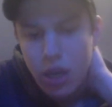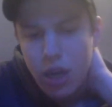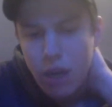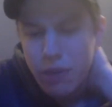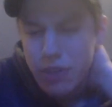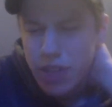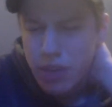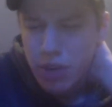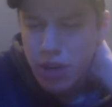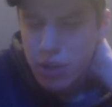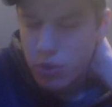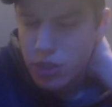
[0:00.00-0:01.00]
There's a couple
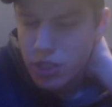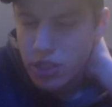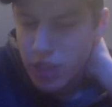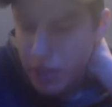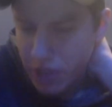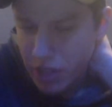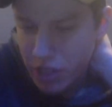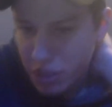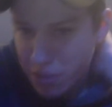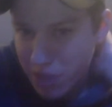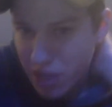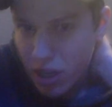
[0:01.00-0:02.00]
other ones that I think are
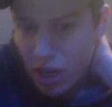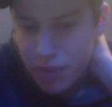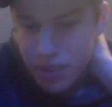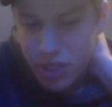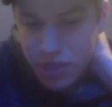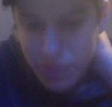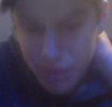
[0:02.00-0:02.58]
just better options for